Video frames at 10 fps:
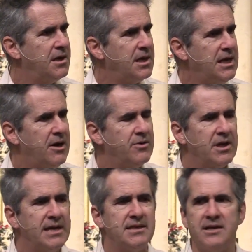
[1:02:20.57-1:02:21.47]
You know,
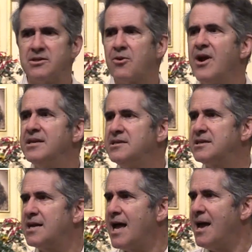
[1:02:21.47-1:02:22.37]
as crazy
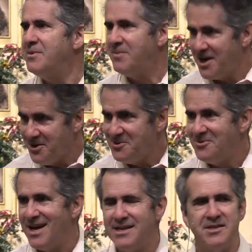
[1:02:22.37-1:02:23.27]
as I am in my own
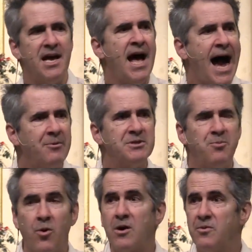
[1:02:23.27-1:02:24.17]
ways, I was
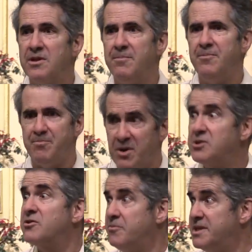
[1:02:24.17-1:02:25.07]
born with a
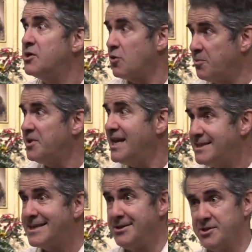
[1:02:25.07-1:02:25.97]
bunch of material plane
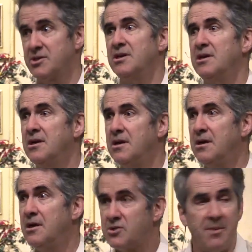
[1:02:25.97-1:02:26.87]
skills.
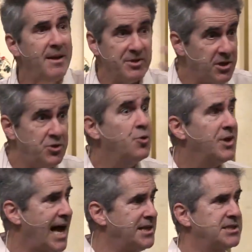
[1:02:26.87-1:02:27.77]
So I'm able to do a
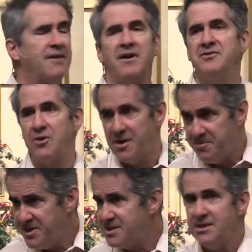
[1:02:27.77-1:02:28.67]
lot of stuff. I've started
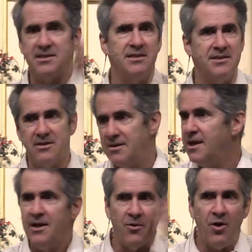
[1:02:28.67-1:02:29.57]
businesses, and
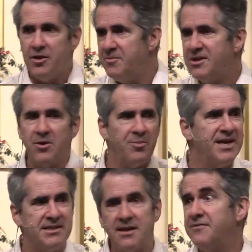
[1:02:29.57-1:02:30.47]
all the material
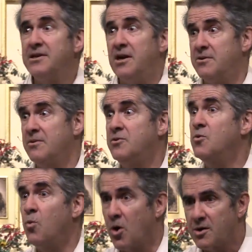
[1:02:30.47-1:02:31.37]
plane stuff I do
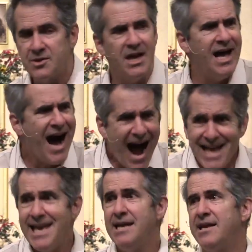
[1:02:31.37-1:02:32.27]
works. I
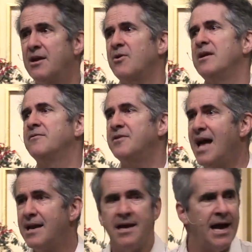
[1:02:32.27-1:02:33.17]
can't take credit for
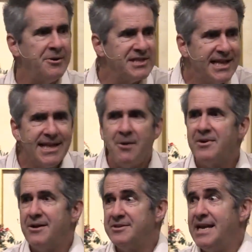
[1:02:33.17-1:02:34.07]
that. I was like that
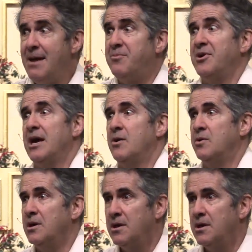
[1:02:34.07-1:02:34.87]
when I was an embryo.